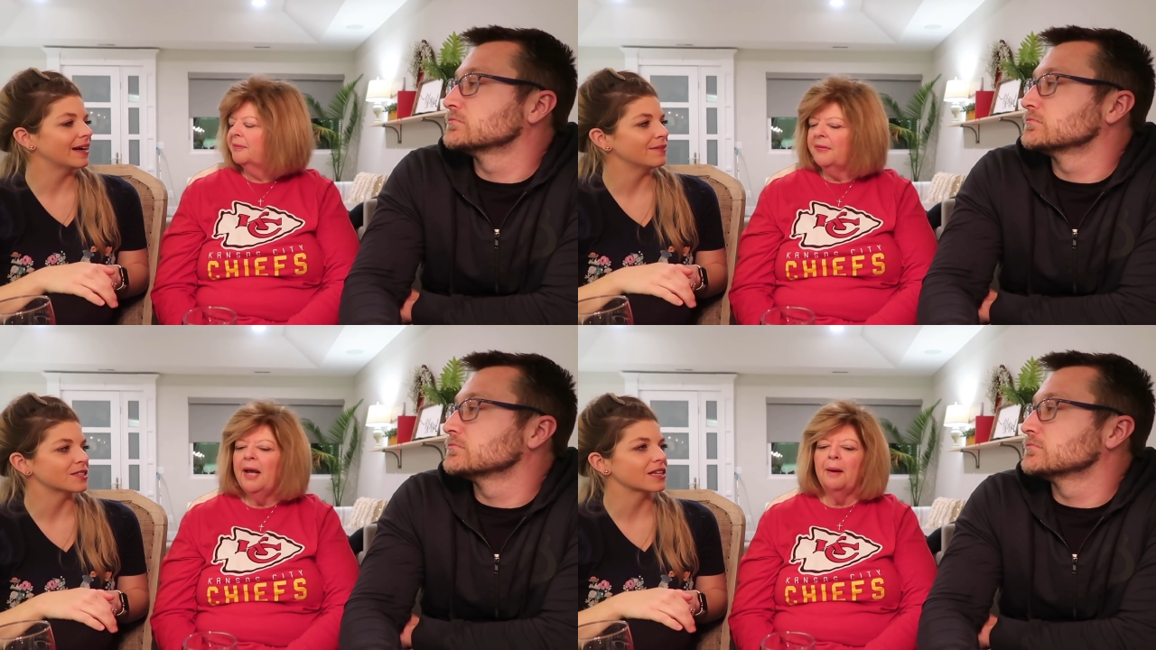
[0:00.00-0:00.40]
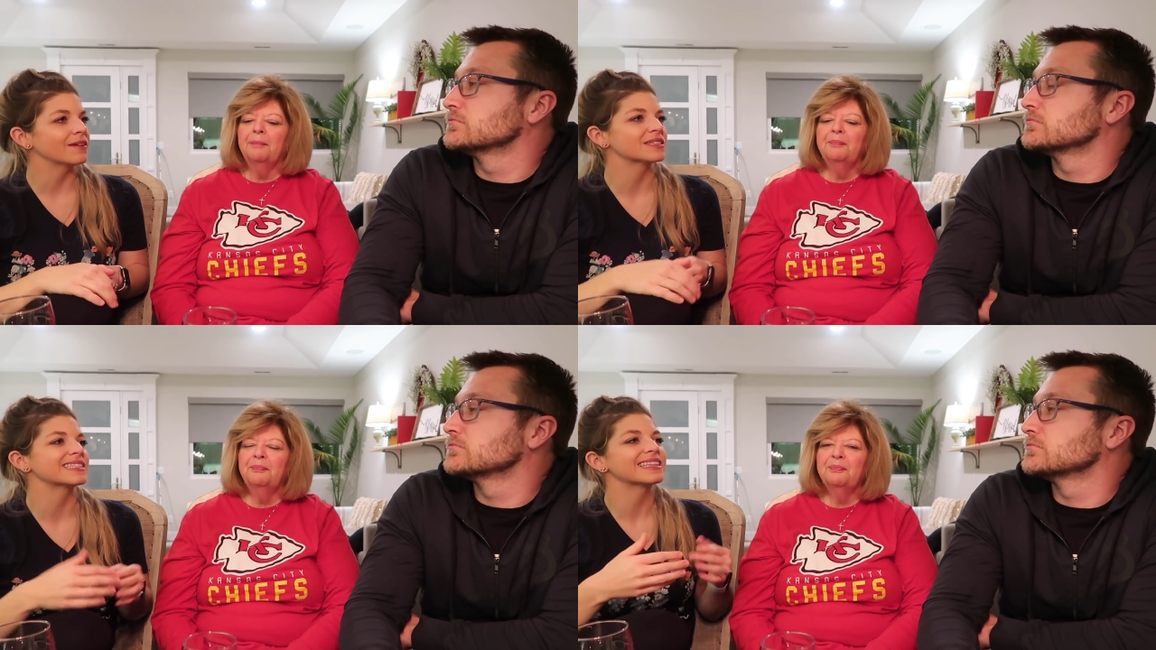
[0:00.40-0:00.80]
Speaker 1: I was, yeah.
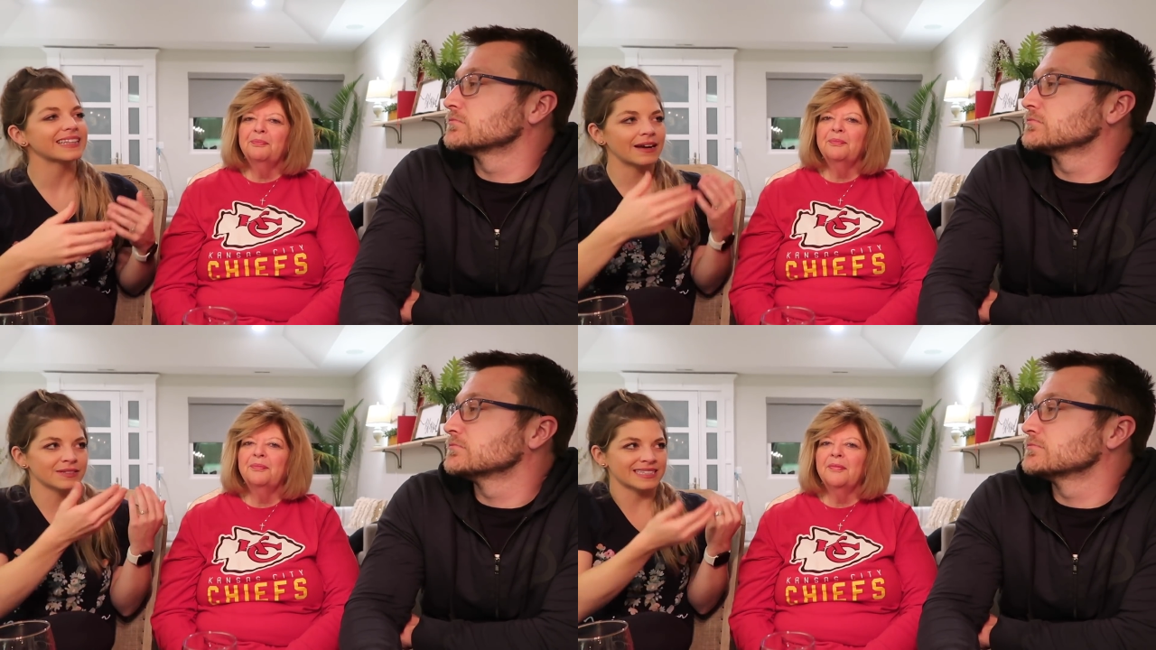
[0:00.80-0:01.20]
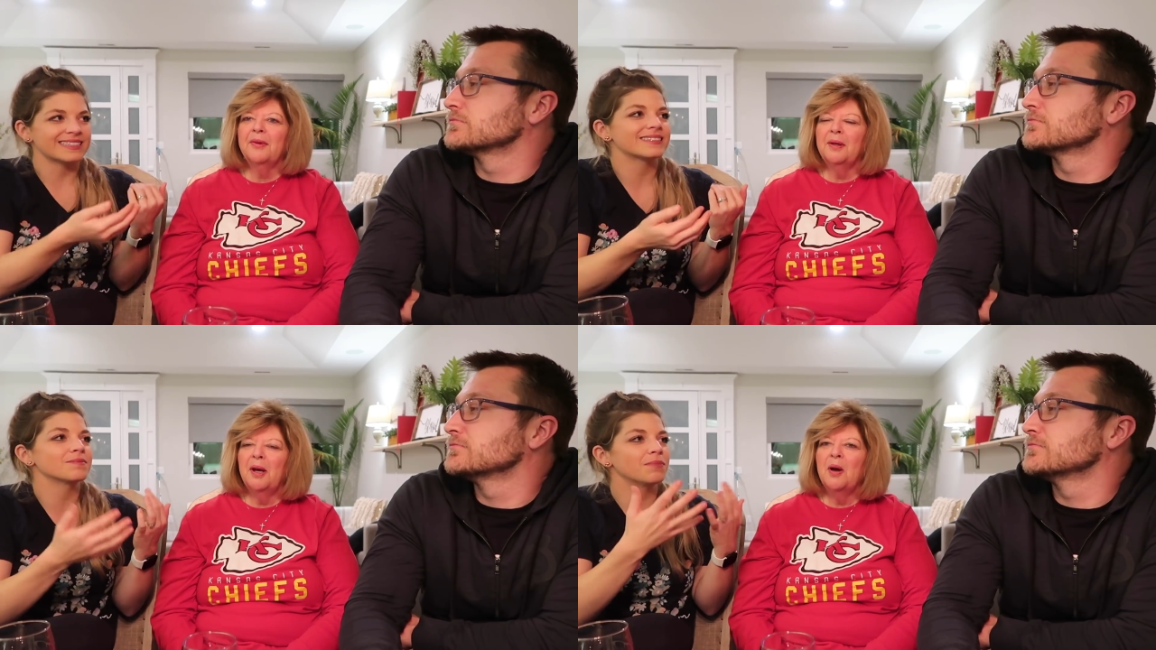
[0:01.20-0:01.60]
I was, I was,
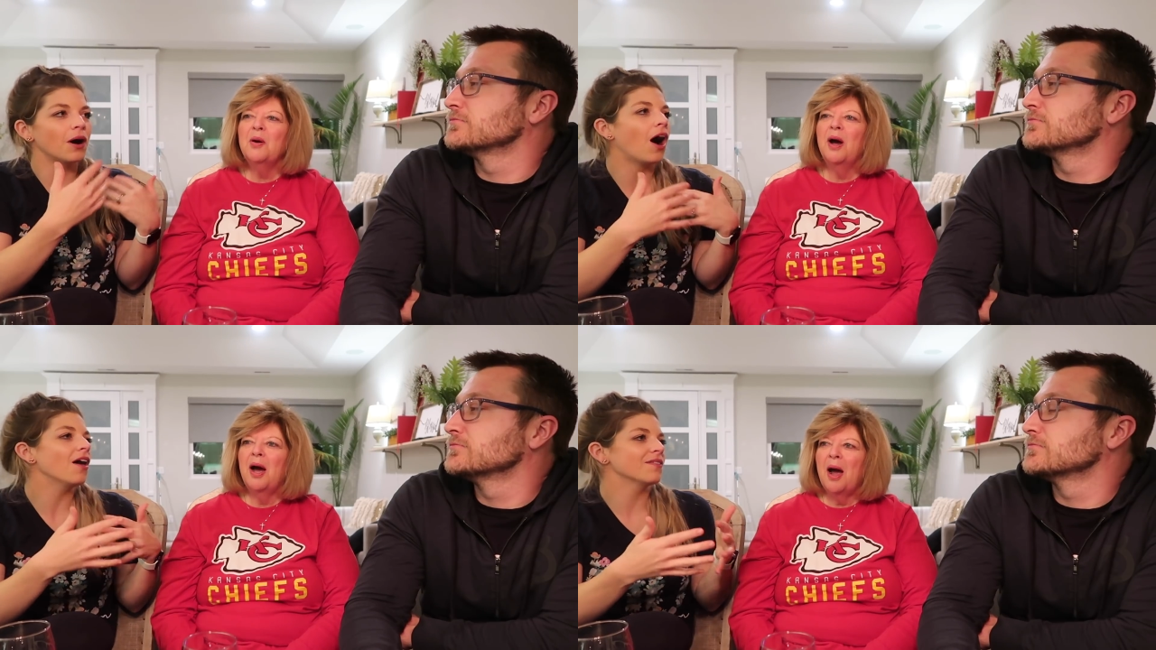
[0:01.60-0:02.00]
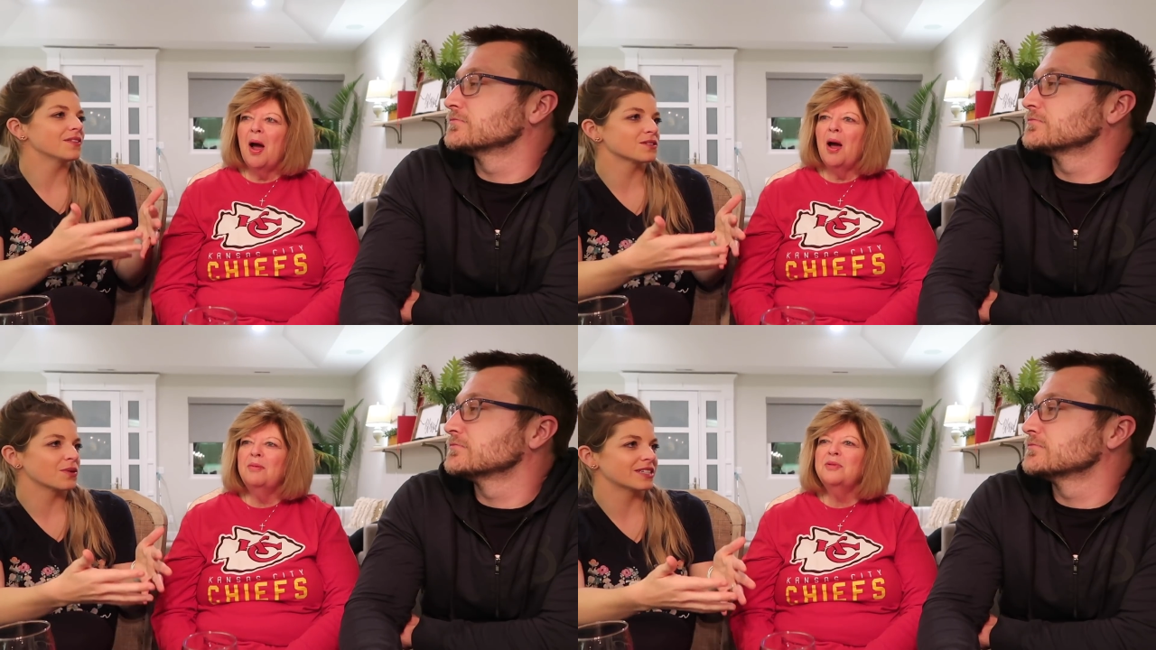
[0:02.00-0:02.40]
but all of
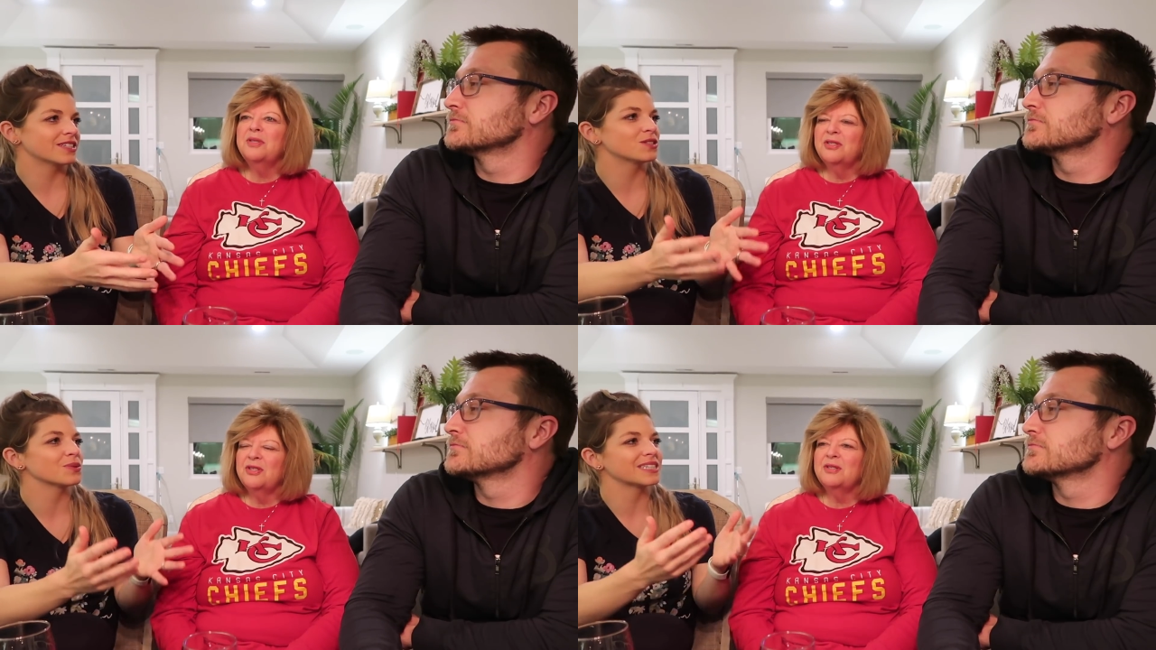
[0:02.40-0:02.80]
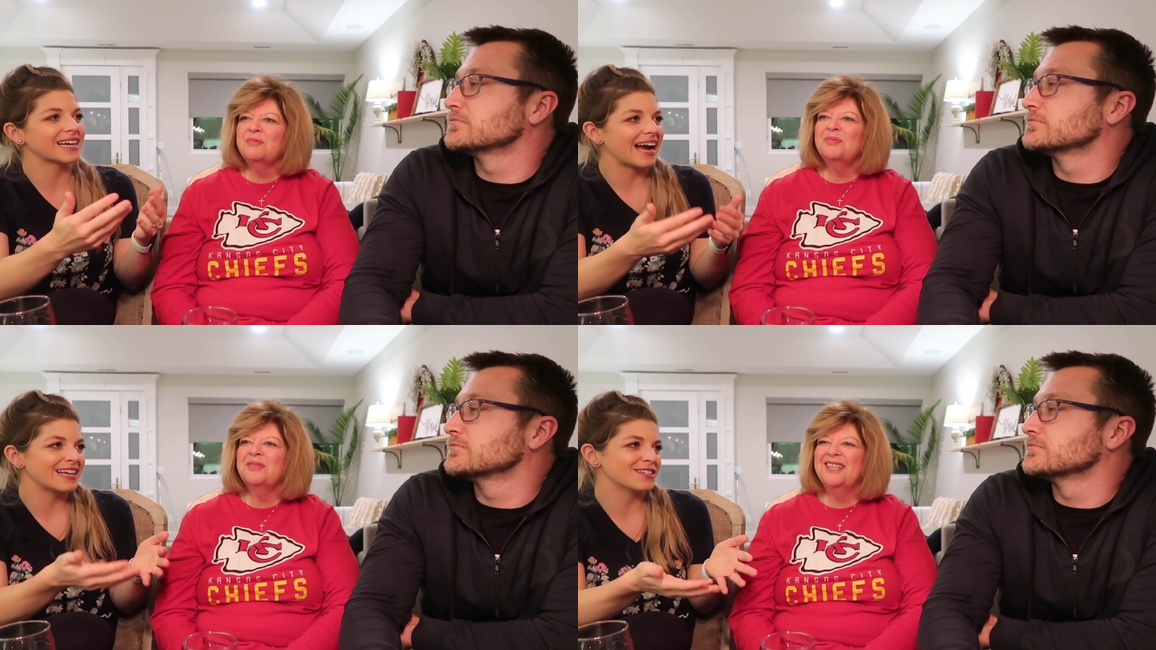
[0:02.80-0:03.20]
those I'm questions were
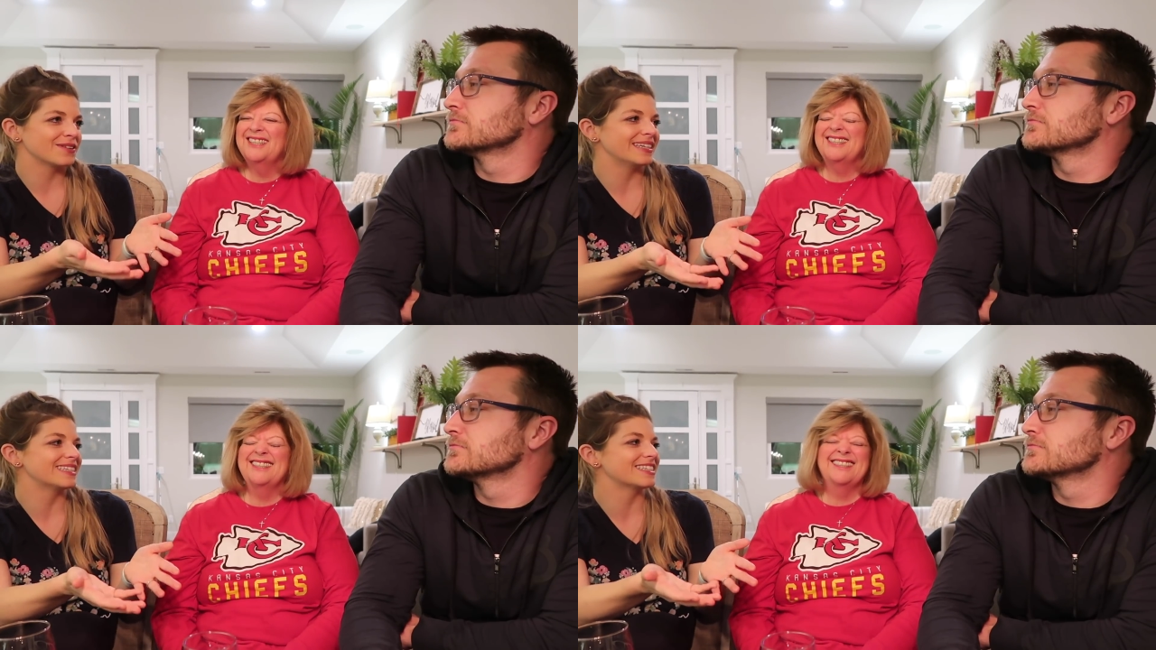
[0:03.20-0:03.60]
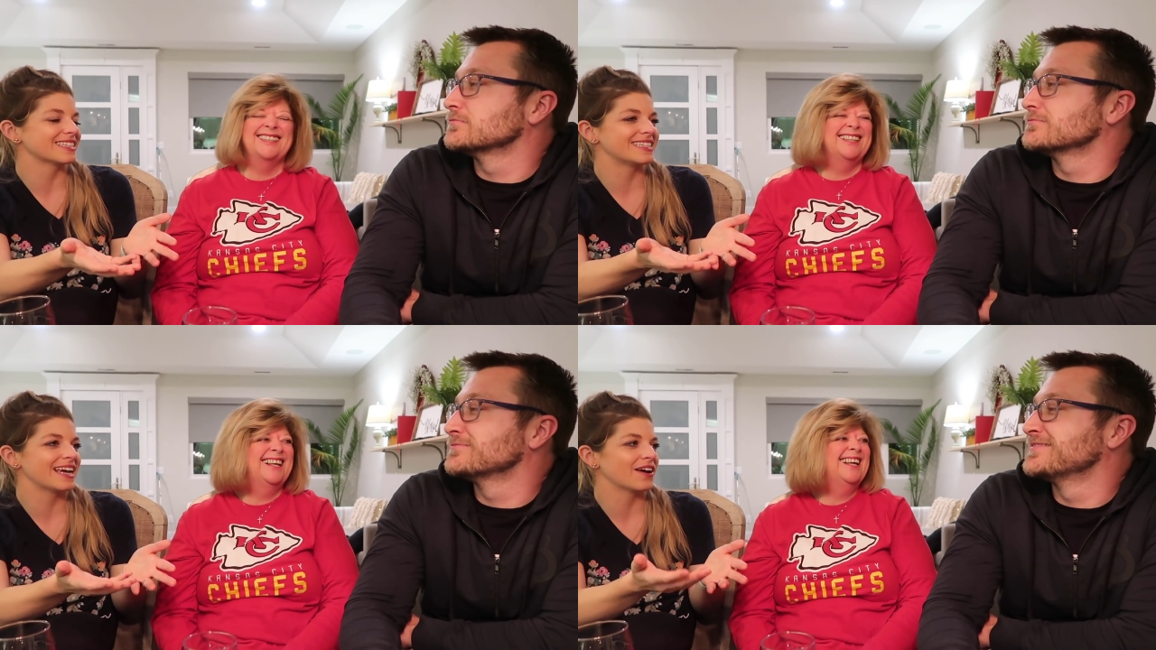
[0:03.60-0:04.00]
to guide you and to
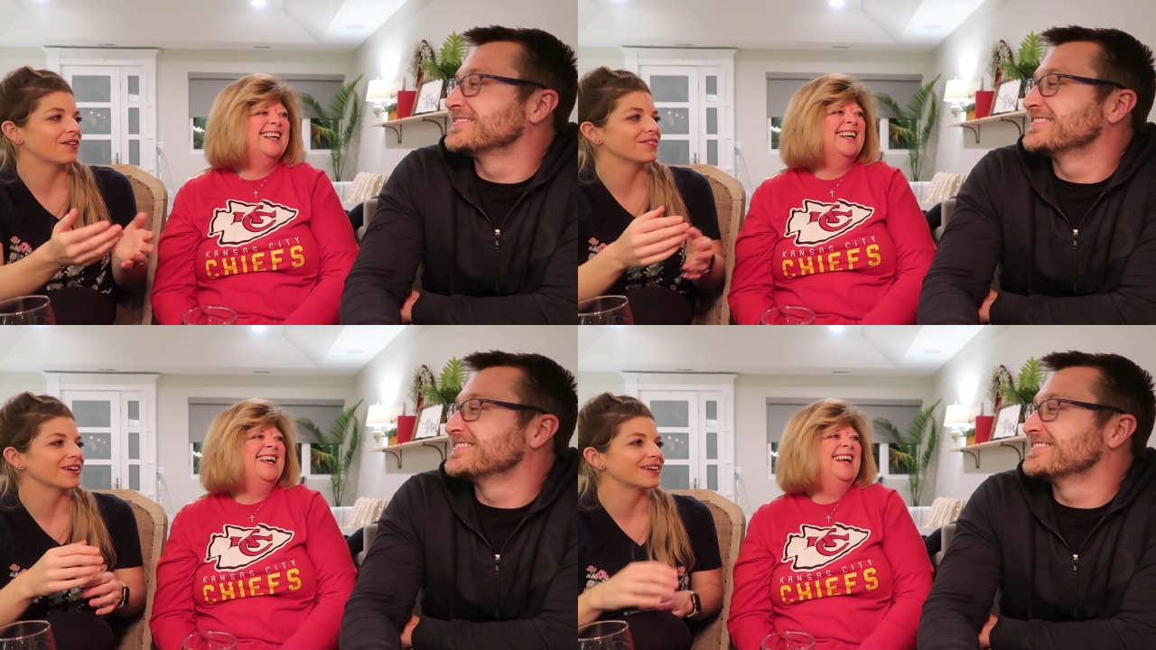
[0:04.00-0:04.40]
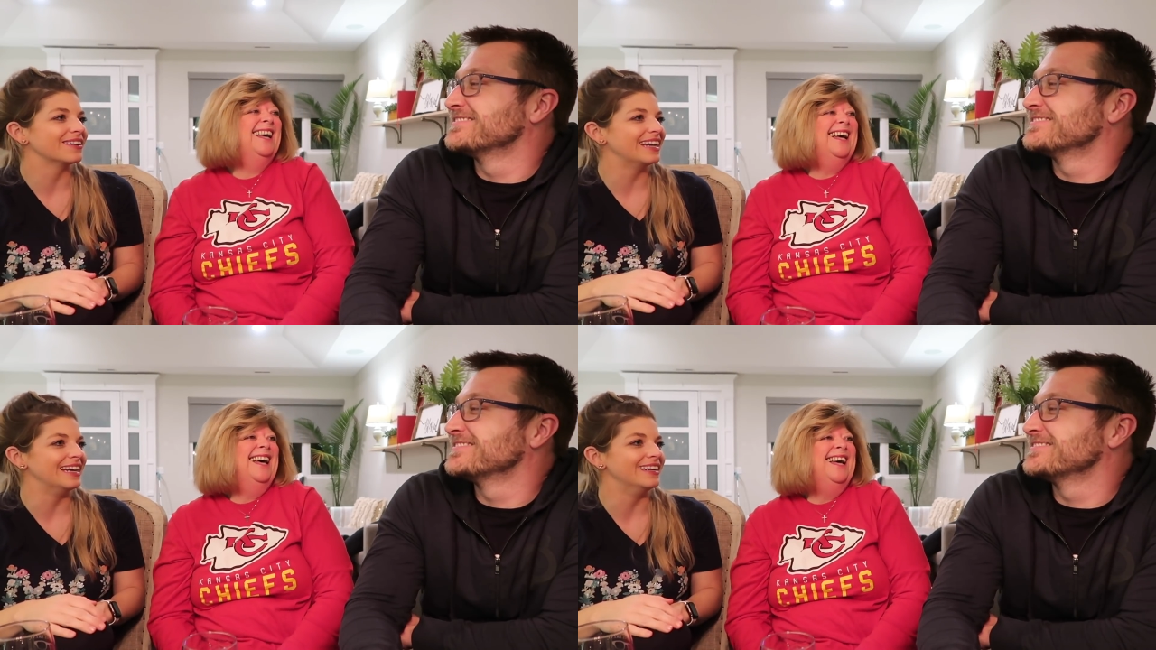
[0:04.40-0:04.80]
just take over
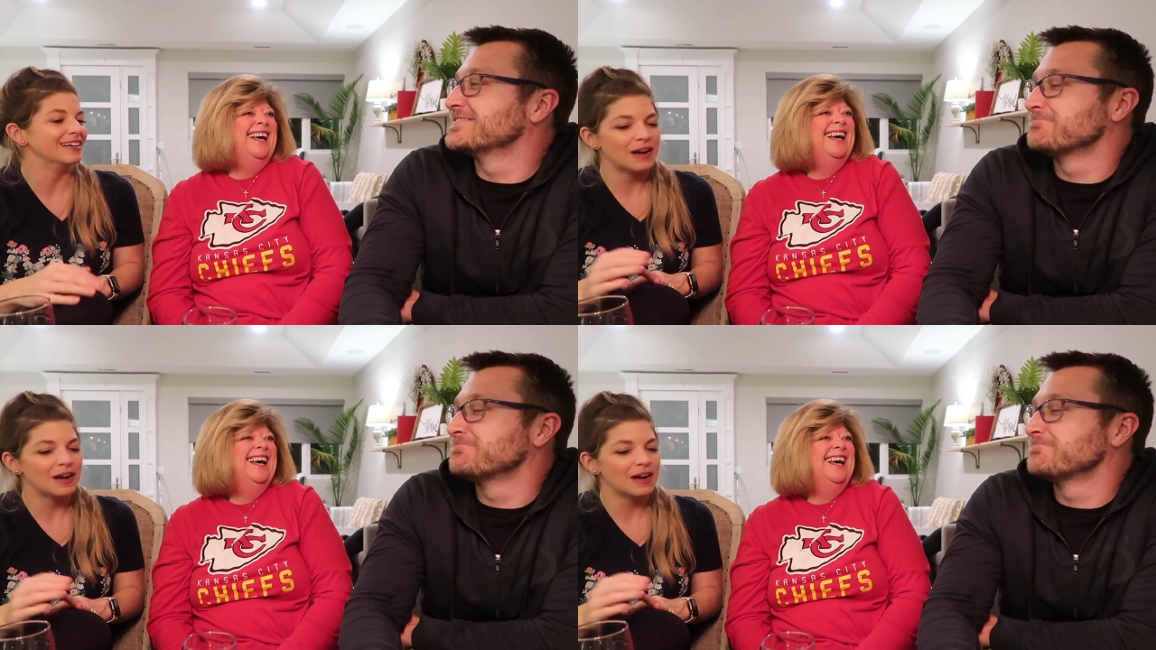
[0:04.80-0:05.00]
and